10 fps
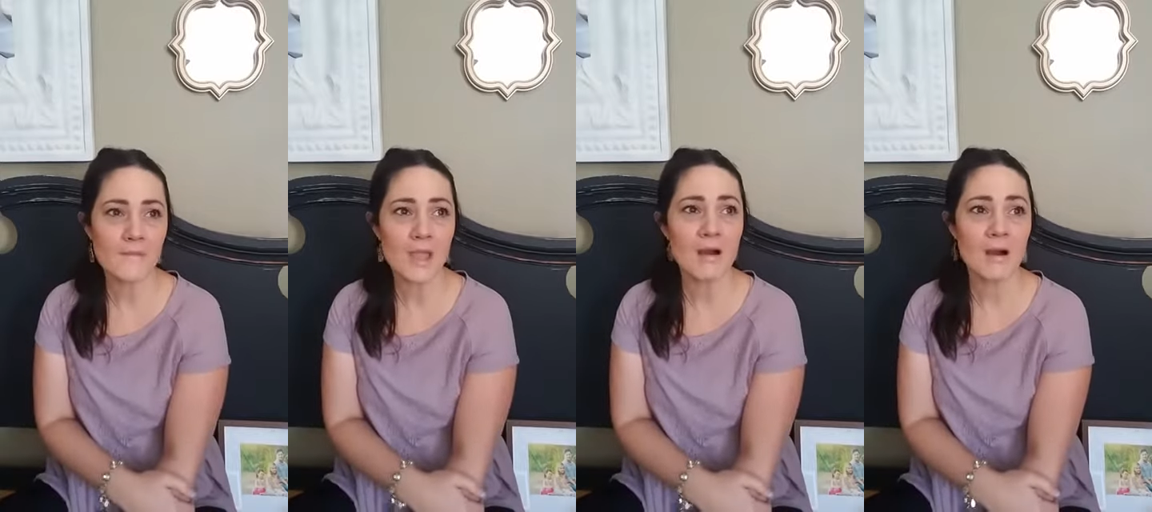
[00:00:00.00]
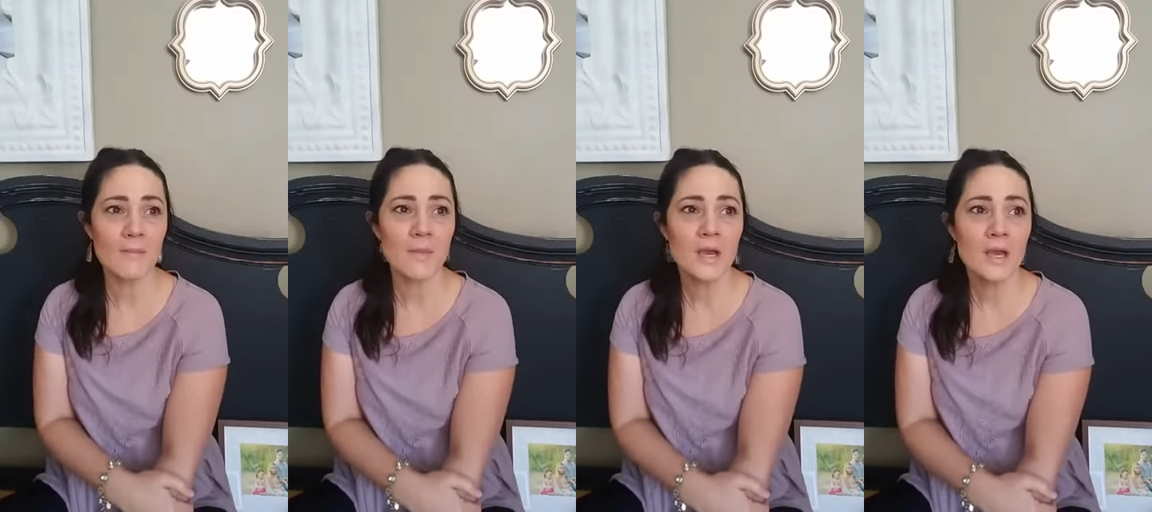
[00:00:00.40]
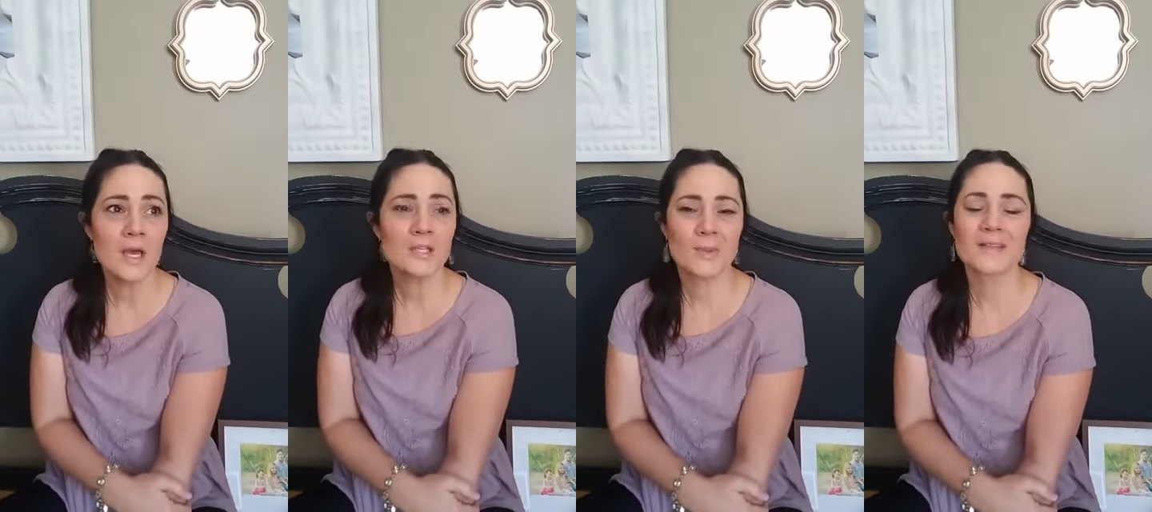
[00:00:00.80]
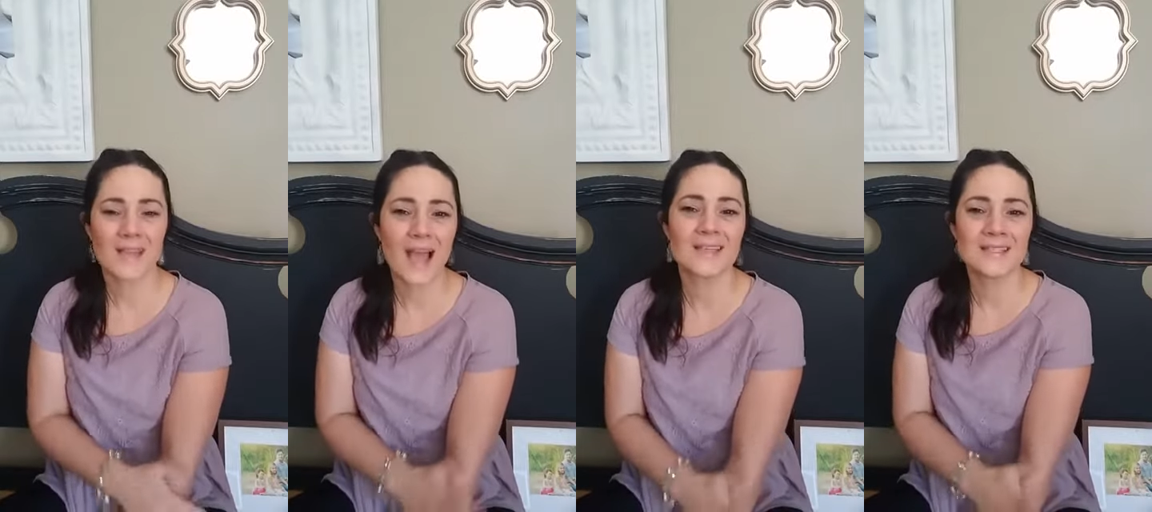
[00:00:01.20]
But I was
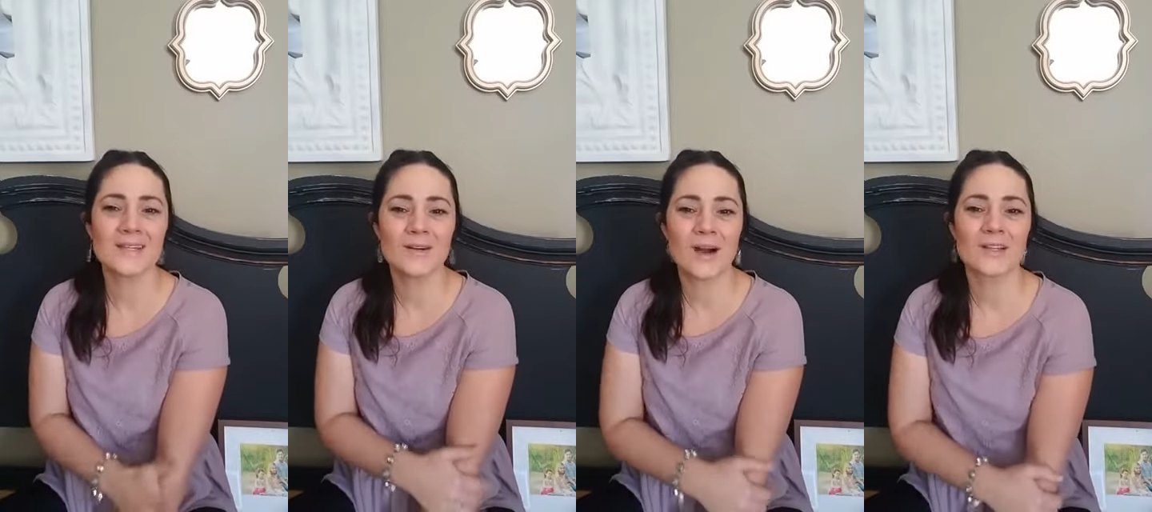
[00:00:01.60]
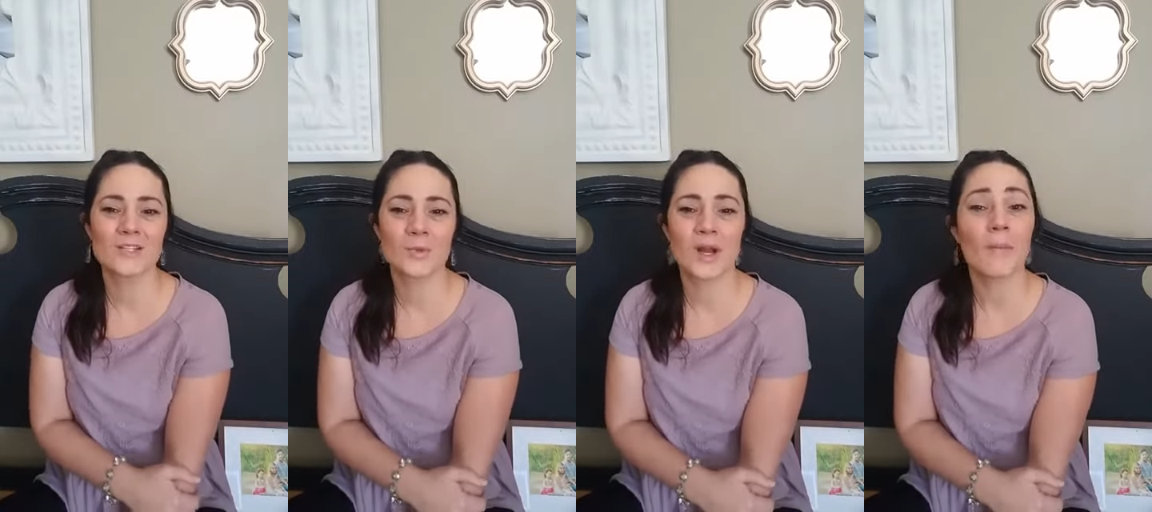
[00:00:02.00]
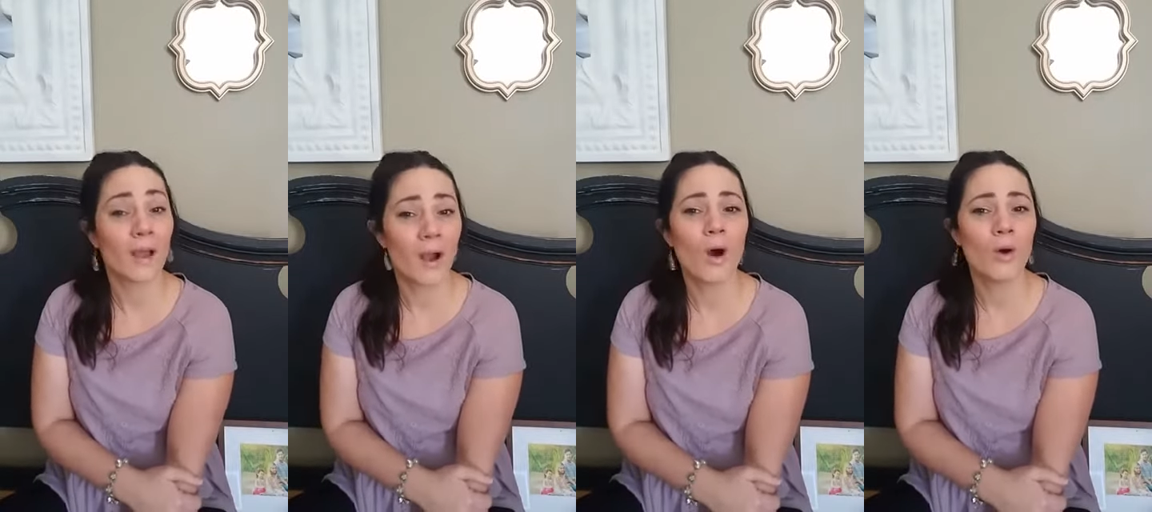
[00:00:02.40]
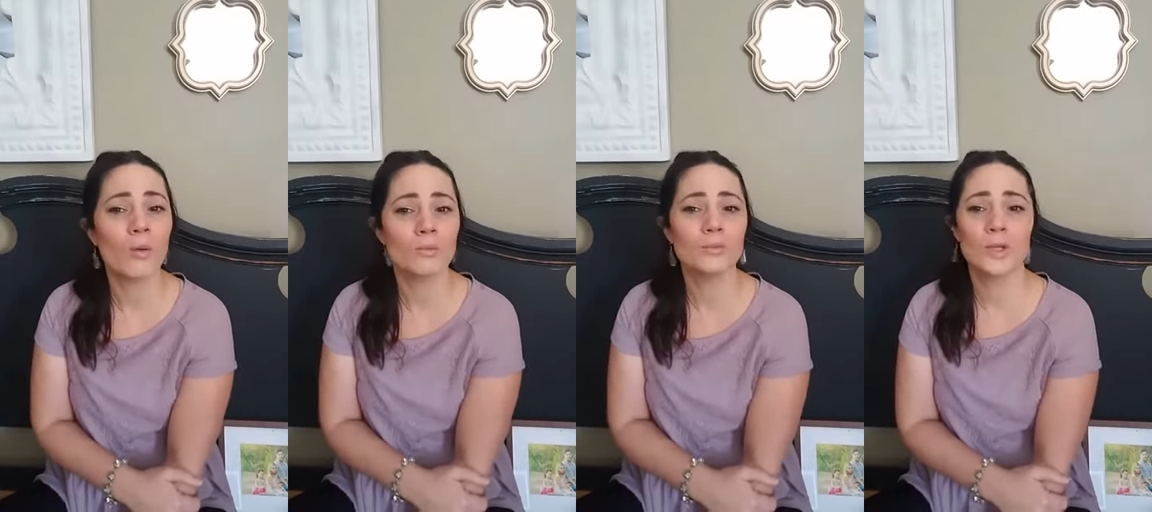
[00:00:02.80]
like, I just want to come back
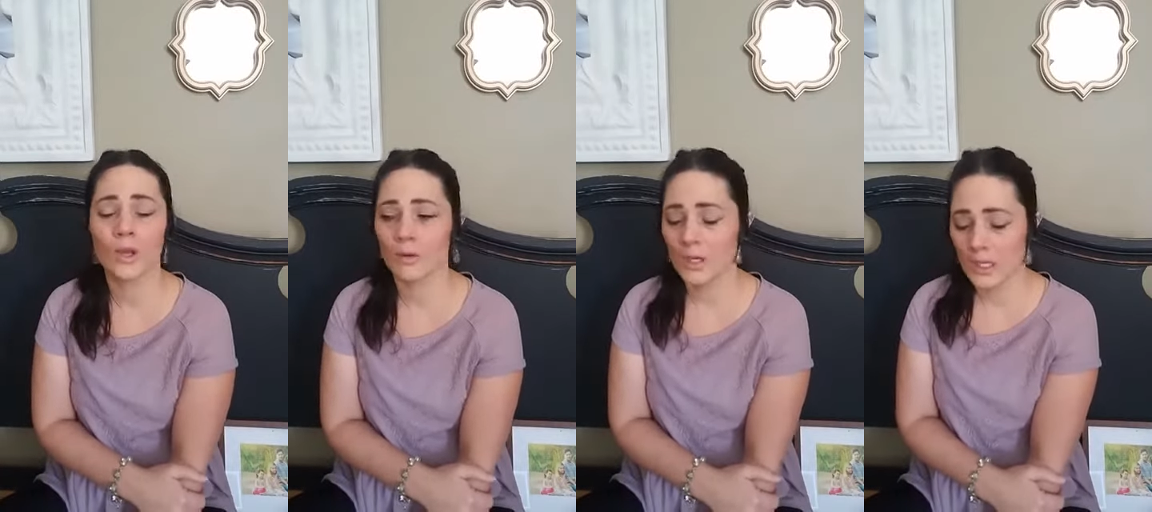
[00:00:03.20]
home, you know?